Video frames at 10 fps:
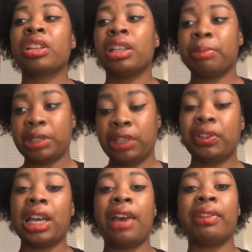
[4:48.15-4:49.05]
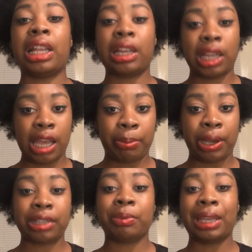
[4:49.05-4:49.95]
Pacifica have a lot of
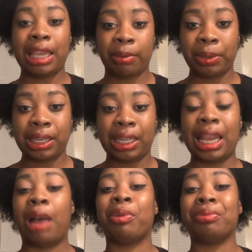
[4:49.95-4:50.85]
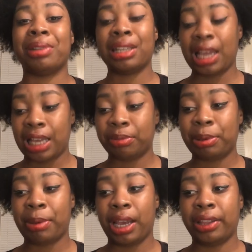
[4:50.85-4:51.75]
products with hemp in it. I will not be
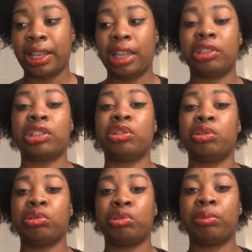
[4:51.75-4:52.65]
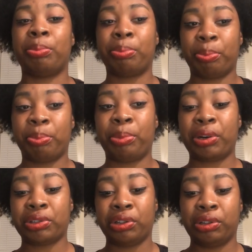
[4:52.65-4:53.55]
buying that just due to
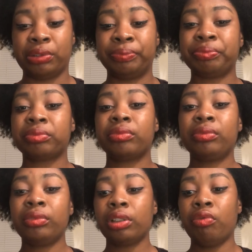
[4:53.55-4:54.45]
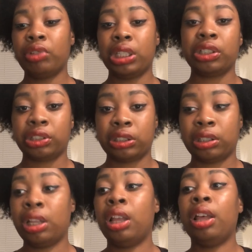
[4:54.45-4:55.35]
personal religious
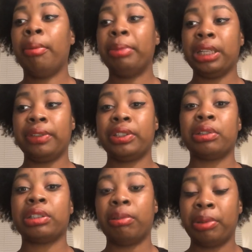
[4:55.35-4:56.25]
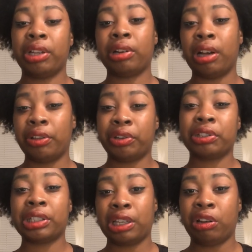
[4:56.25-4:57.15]
beliefs. So some of their other
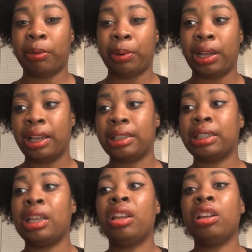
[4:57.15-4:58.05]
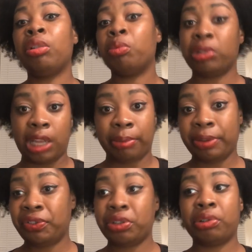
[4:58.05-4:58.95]
skincare products will not be
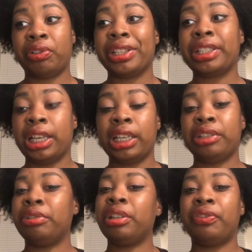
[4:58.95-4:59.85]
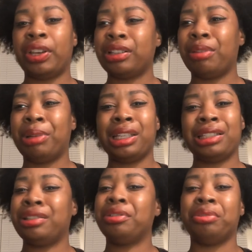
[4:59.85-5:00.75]
featured on the site due to the fact that I'm not
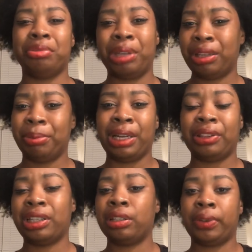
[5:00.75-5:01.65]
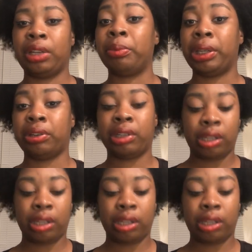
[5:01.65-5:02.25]
into hemp and I think it's very weird.